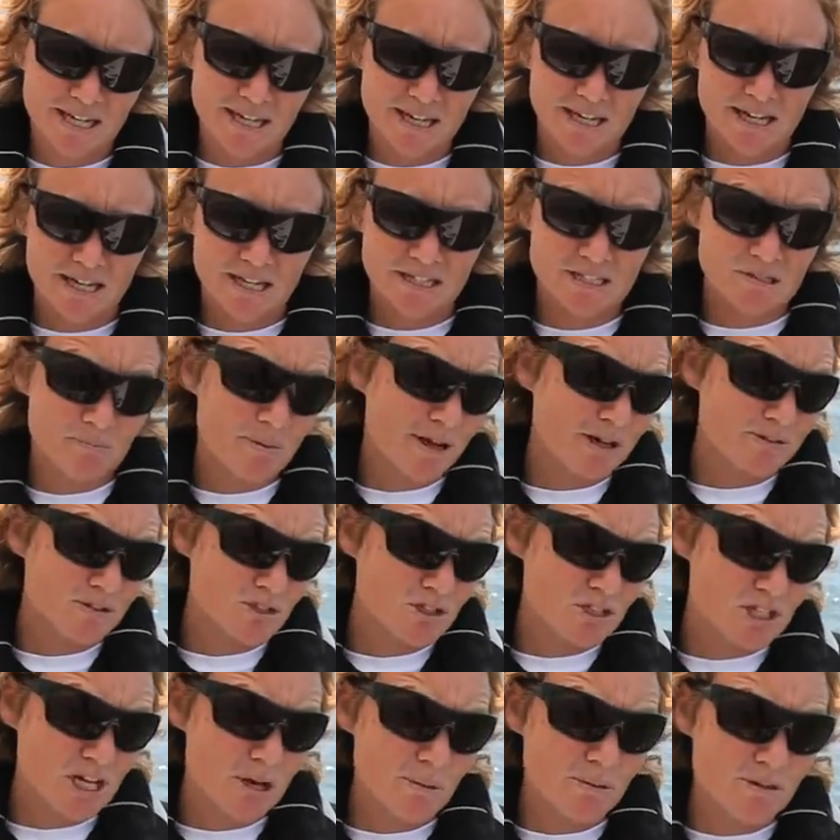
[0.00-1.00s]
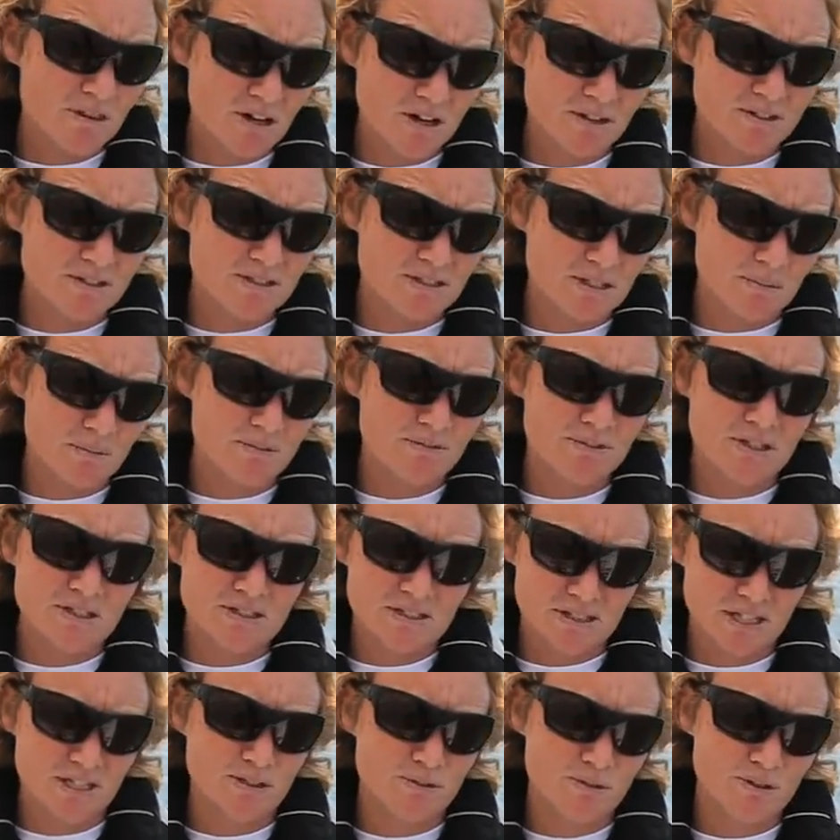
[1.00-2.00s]
He's about to share with us some of
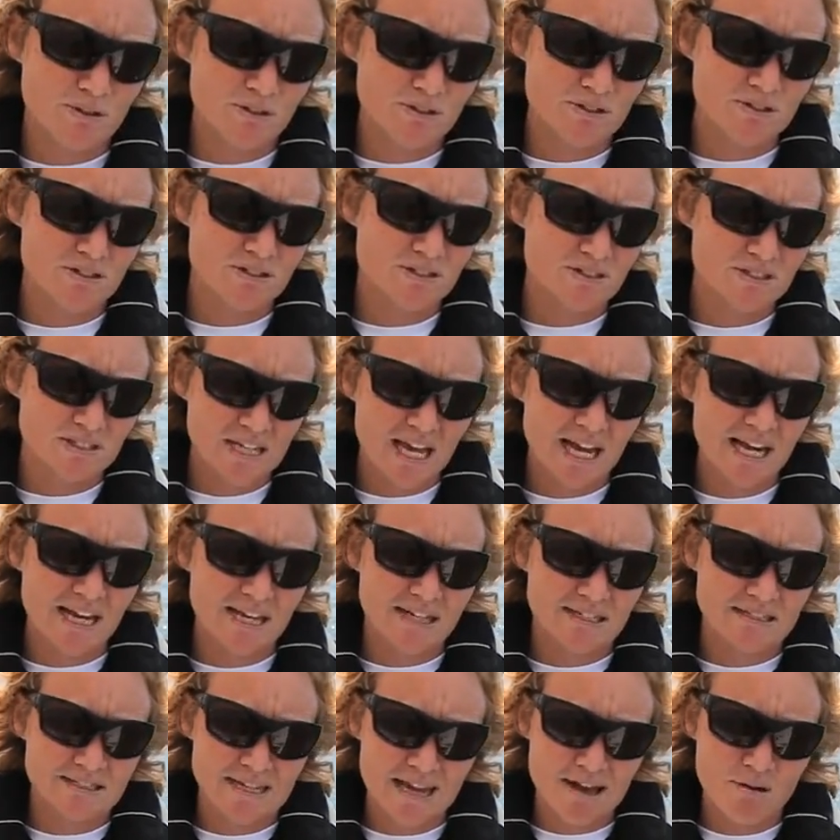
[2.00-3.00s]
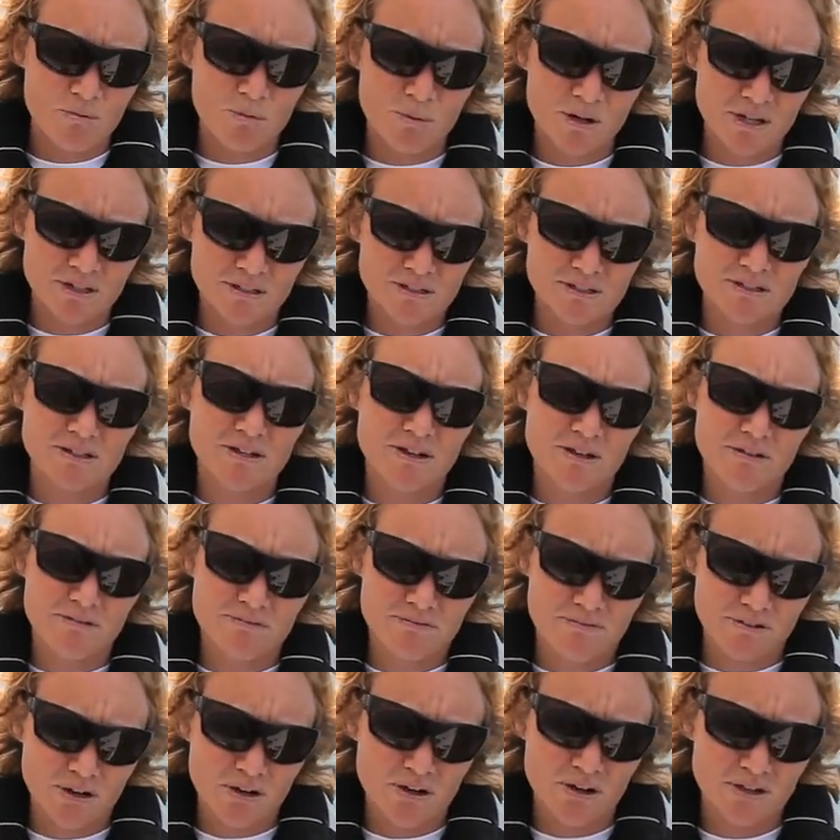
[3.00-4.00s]
his secrets to sailing downwind,
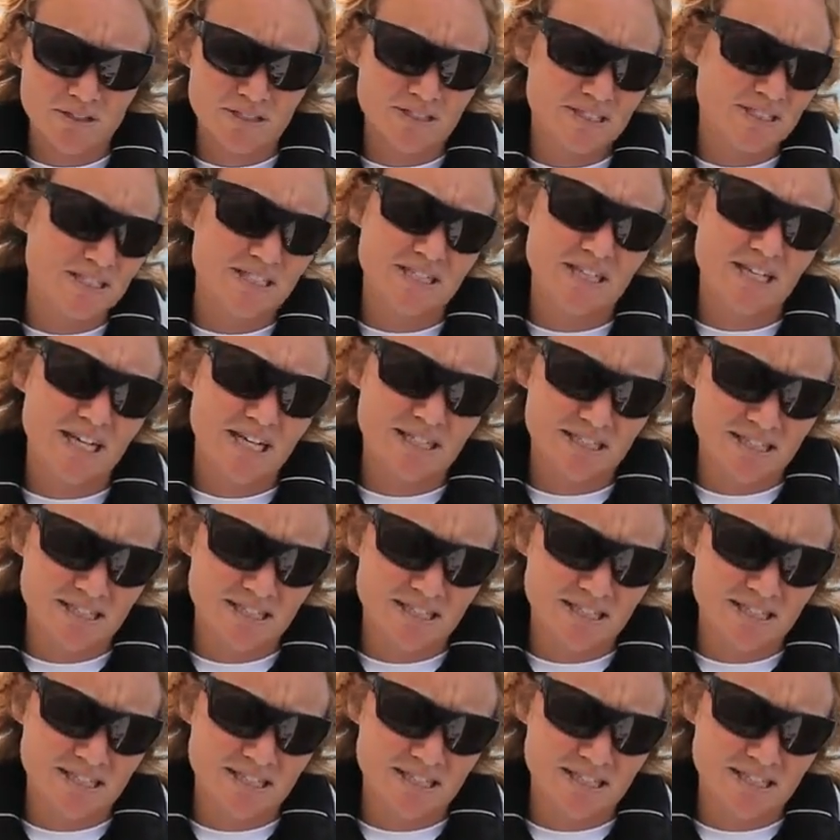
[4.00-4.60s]
fast and